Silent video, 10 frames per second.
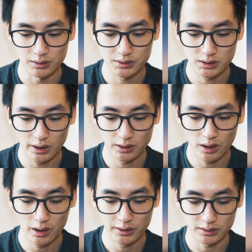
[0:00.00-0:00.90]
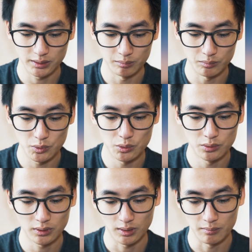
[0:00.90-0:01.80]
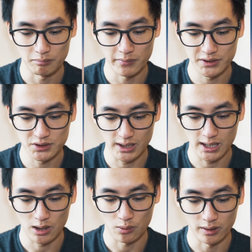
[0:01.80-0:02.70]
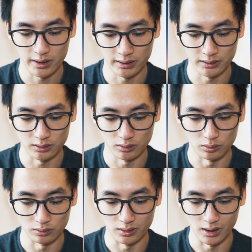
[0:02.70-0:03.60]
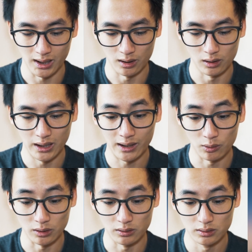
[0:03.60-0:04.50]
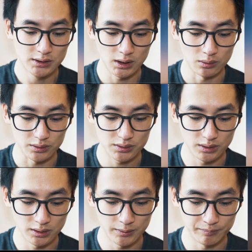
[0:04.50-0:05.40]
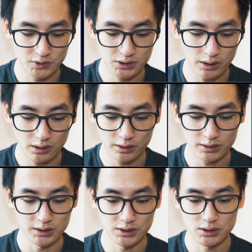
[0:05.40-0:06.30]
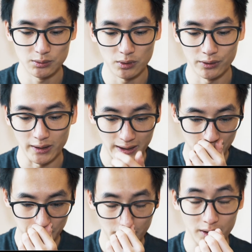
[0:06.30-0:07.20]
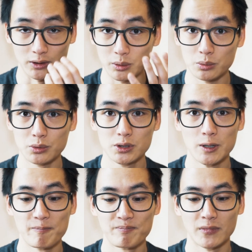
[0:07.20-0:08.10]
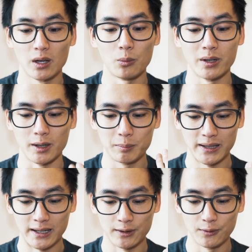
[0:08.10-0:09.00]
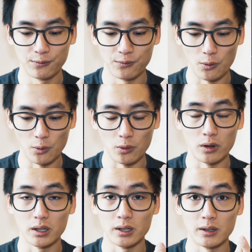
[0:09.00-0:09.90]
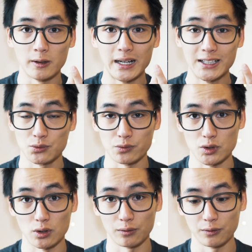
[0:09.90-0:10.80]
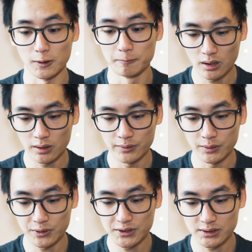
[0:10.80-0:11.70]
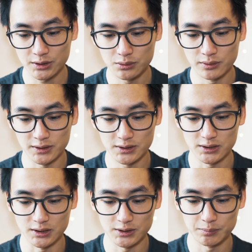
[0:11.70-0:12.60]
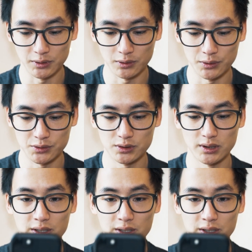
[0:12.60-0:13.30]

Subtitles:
Sky Guide, Moon, Magic Hour and Golden Hour. So Sky Guide is the one app I use when I plan for astrophotography. The reason I do this is because,